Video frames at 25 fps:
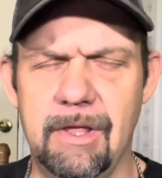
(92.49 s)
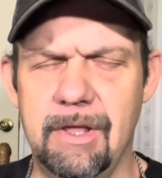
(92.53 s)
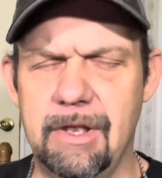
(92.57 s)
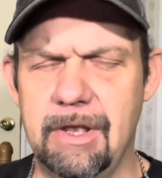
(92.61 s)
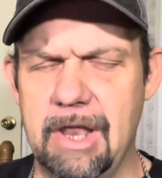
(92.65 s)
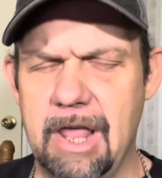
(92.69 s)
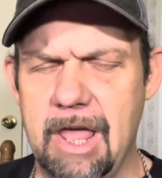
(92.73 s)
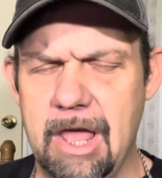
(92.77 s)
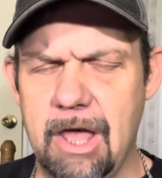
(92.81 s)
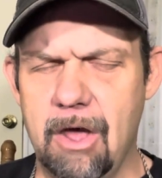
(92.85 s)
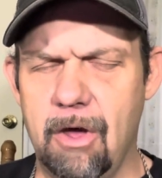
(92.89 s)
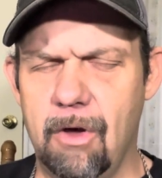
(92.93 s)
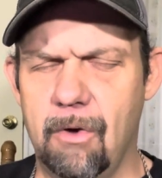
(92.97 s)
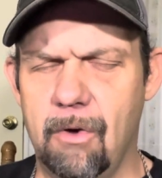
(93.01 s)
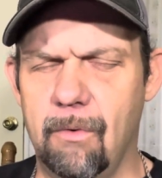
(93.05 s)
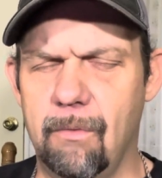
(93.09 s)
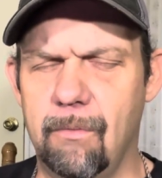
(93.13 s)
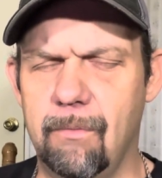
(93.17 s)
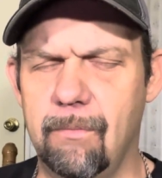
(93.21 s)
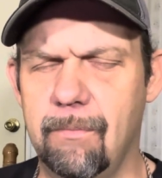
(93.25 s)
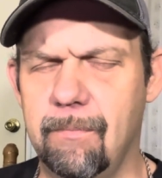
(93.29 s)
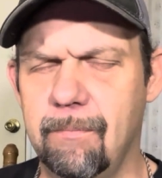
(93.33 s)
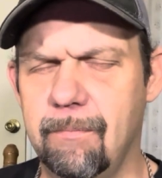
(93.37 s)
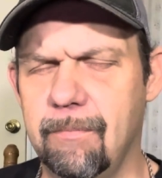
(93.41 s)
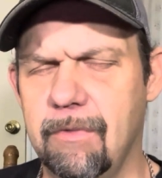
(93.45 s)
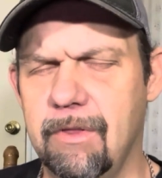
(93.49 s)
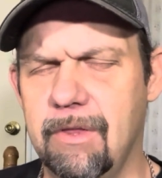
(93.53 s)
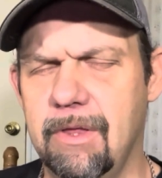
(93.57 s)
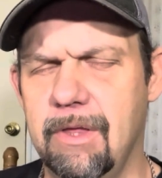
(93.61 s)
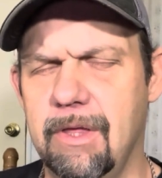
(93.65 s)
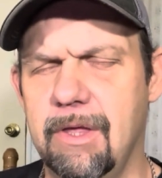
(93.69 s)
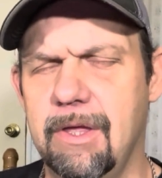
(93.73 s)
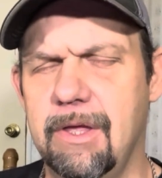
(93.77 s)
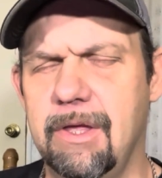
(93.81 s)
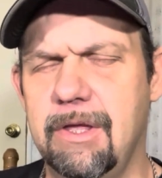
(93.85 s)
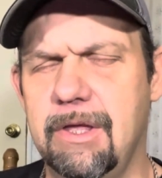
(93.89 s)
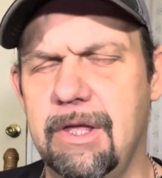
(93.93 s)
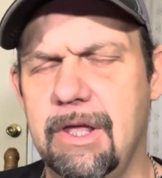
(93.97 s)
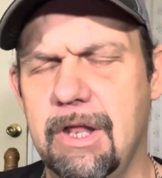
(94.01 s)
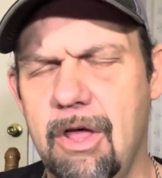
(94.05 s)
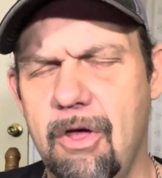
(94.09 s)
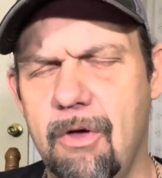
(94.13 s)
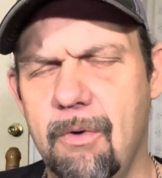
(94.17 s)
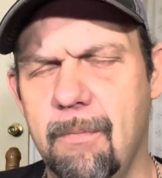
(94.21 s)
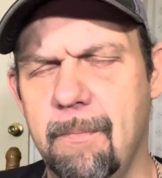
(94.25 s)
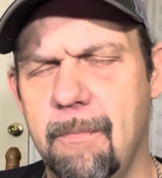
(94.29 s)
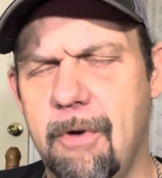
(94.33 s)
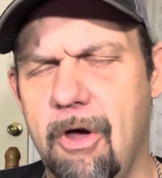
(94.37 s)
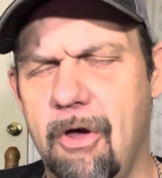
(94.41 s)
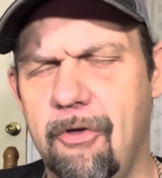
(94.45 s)
Now,
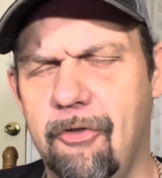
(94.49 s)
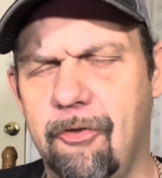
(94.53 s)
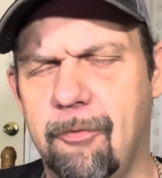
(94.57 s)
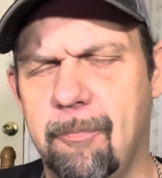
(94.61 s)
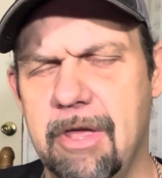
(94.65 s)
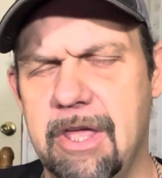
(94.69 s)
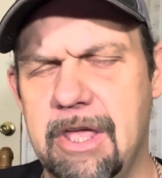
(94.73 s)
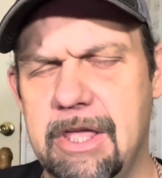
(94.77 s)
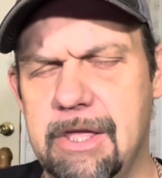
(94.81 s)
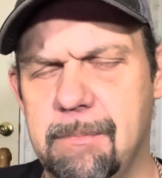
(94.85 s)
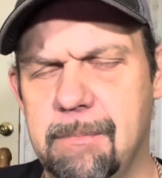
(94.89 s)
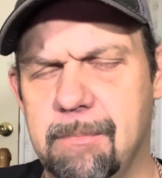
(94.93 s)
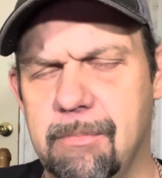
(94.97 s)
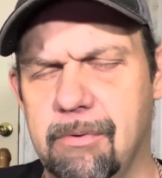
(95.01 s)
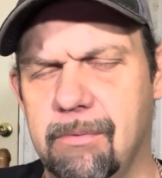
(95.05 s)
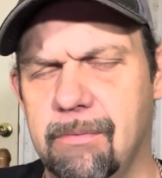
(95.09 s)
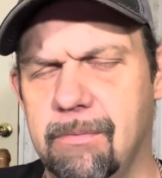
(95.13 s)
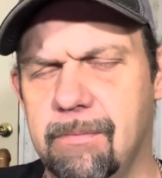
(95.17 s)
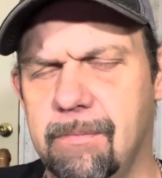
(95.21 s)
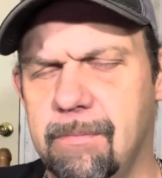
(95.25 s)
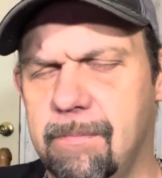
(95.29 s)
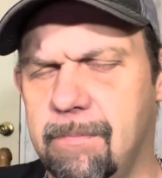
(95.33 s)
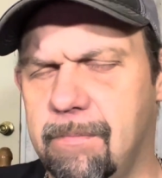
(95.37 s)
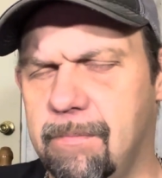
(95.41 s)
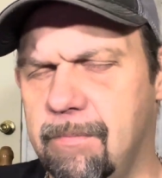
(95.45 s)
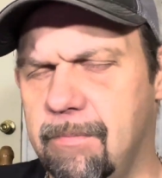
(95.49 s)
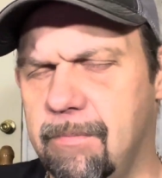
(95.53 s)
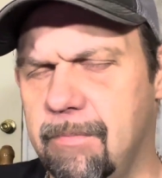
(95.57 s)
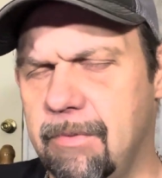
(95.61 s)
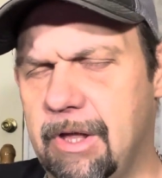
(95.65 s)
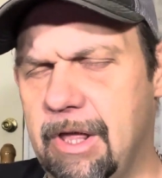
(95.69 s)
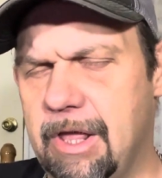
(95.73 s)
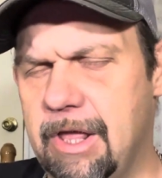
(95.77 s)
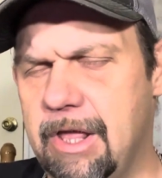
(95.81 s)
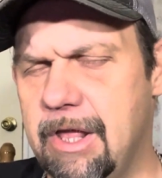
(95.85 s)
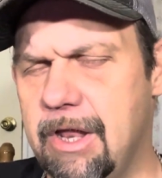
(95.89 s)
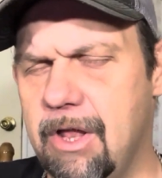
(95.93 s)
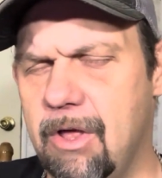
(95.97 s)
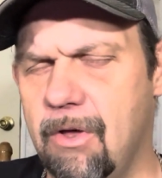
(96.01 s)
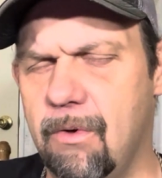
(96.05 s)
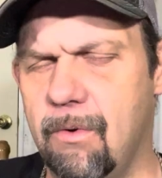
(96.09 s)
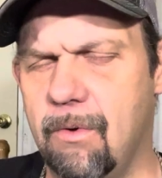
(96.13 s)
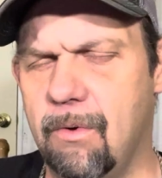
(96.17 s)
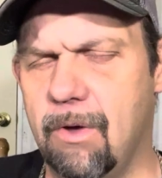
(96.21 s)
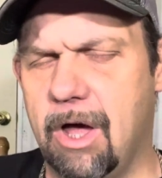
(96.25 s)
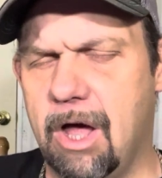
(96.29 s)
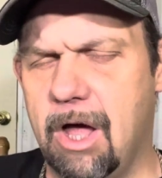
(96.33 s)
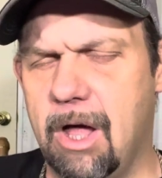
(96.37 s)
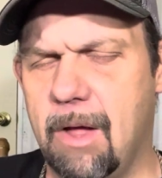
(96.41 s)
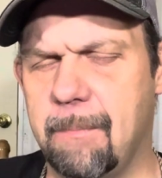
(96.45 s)
most people,
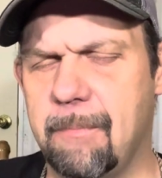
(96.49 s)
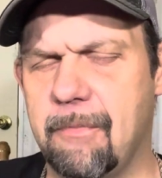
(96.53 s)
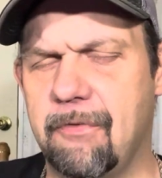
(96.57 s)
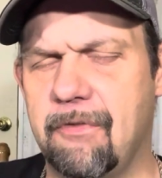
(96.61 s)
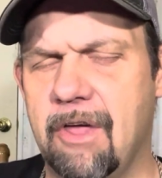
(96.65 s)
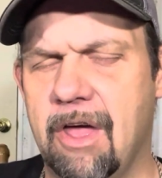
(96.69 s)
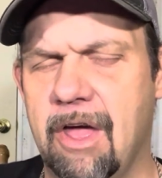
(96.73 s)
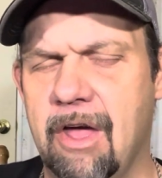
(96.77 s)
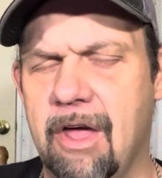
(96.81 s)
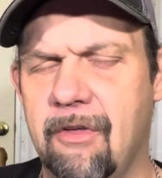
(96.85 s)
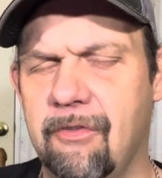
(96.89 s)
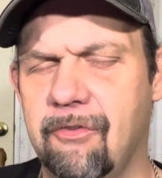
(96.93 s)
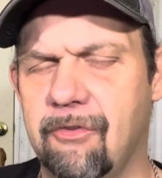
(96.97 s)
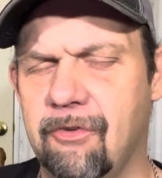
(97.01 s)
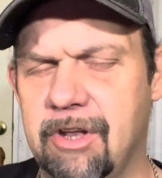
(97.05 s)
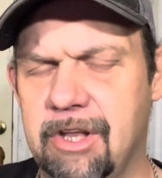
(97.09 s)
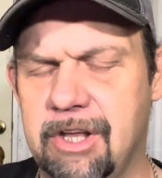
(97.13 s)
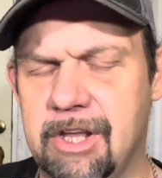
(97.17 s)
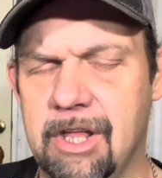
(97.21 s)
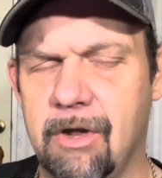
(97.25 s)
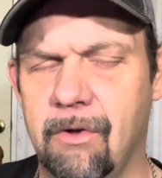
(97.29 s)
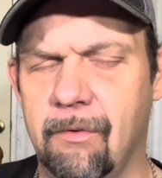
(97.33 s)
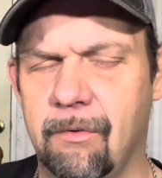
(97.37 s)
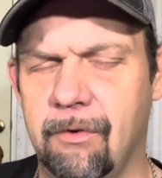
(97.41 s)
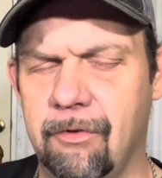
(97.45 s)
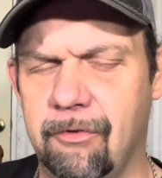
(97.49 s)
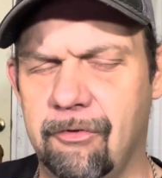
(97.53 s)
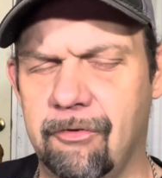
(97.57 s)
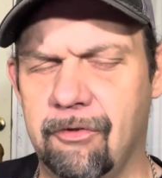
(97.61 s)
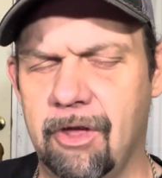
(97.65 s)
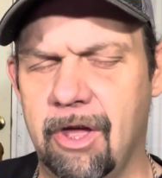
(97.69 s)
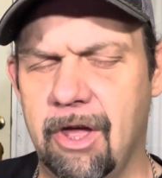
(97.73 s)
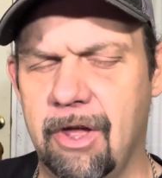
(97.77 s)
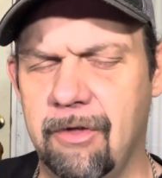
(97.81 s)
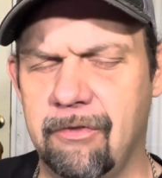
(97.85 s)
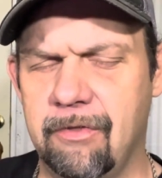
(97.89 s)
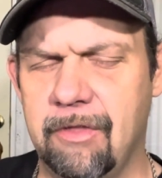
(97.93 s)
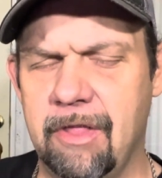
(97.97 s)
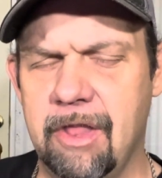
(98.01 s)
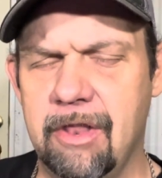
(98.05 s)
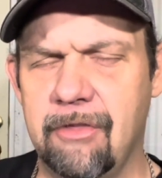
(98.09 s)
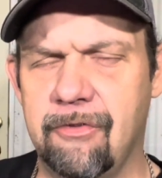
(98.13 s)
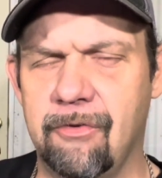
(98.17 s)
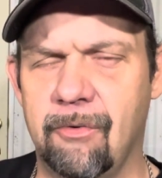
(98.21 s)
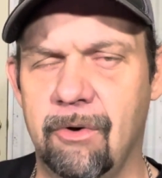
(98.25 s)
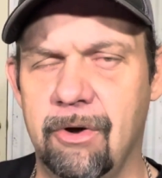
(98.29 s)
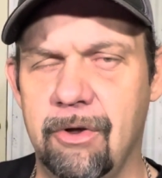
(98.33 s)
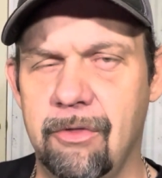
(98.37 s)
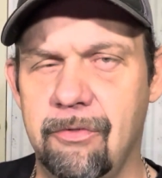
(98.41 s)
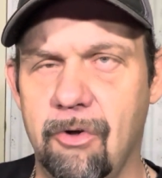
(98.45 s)
oftentimes when you get on the subject, they
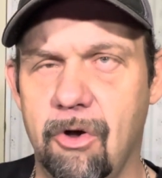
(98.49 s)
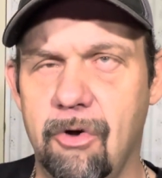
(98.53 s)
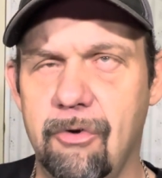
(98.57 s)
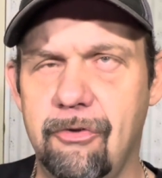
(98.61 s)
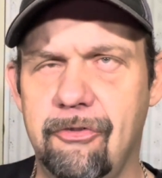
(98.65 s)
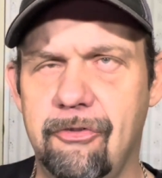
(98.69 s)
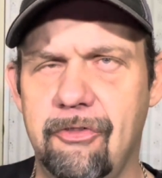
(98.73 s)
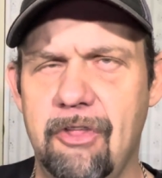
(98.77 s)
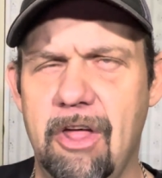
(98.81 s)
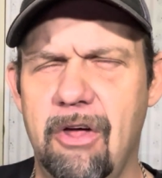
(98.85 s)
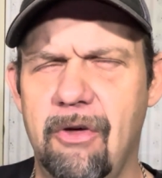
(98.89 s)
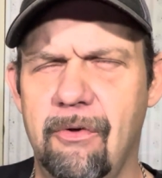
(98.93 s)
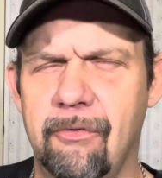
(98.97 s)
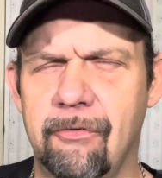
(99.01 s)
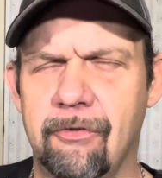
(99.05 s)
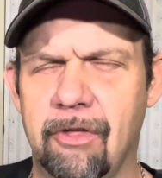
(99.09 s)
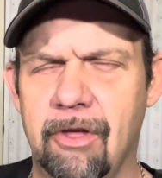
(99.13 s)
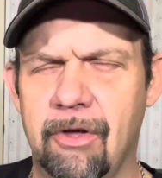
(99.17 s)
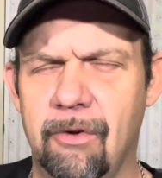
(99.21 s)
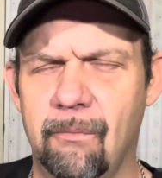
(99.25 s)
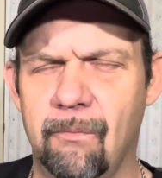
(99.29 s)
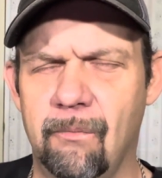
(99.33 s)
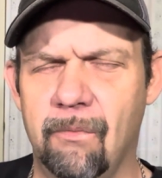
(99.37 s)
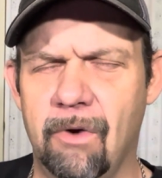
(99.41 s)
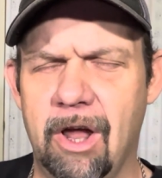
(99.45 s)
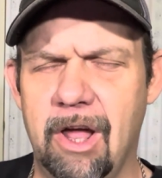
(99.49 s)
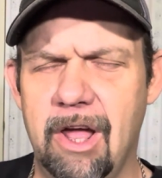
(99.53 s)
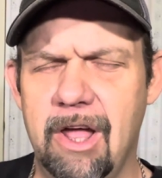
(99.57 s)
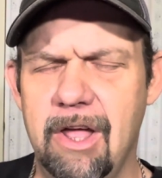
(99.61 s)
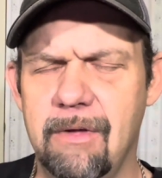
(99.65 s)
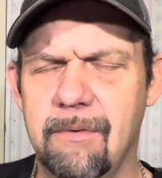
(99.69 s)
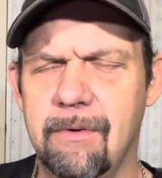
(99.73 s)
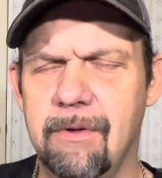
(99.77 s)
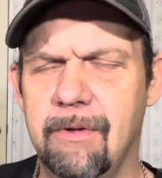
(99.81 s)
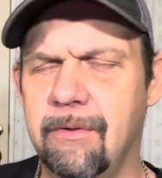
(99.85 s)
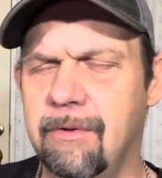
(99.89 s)
just want to throw stones out, right?